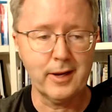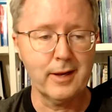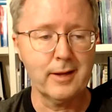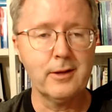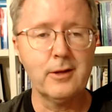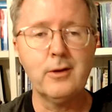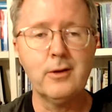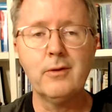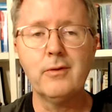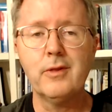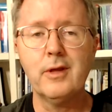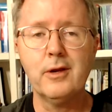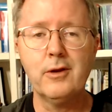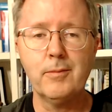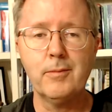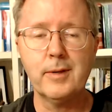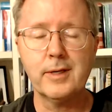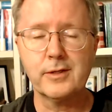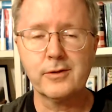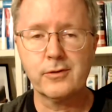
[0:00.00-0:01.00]
And then you
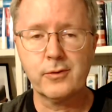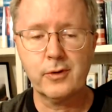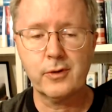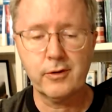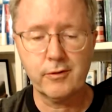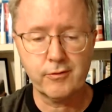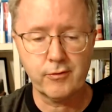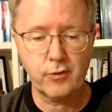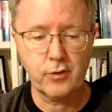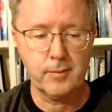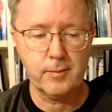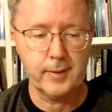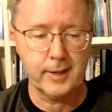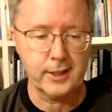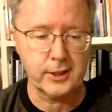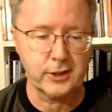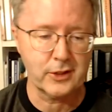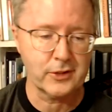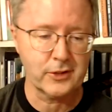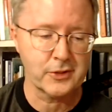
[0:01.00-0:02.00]
miss 3 or 4
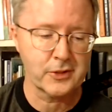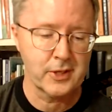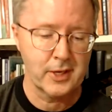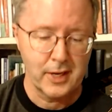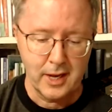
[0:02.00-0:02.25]
measures